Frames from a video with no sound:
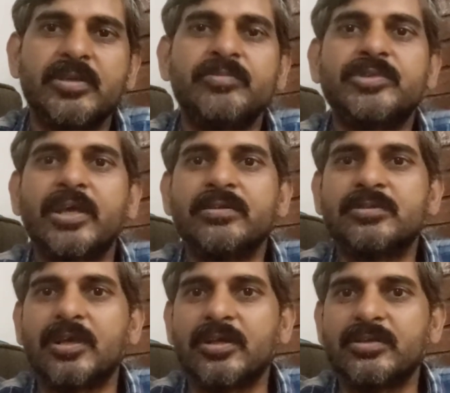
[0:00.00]
some
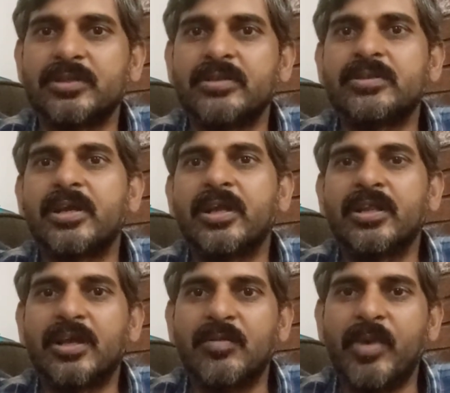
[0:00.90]
sensors, and
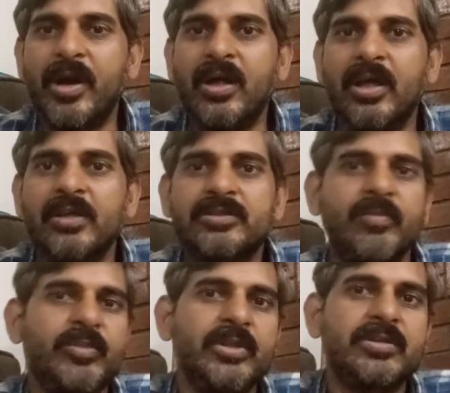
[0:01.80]

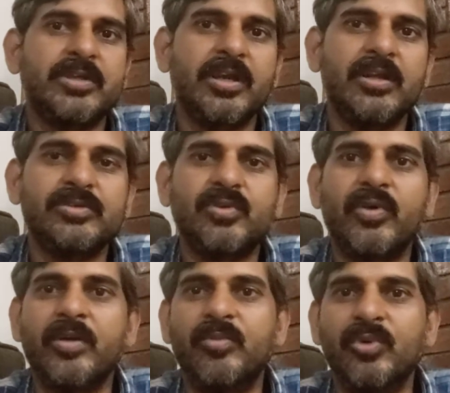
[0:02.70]
sending the signals
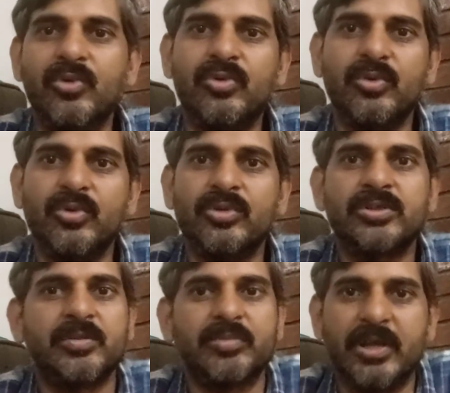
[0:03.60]
over a Bluetooth or
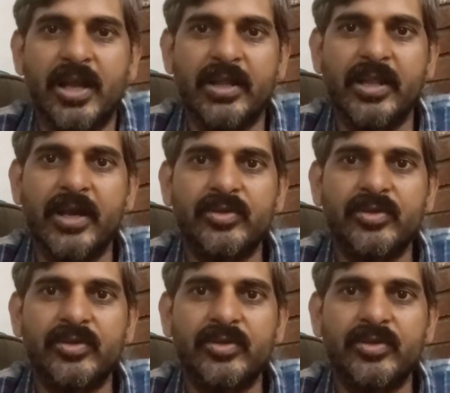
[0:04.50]
something like that.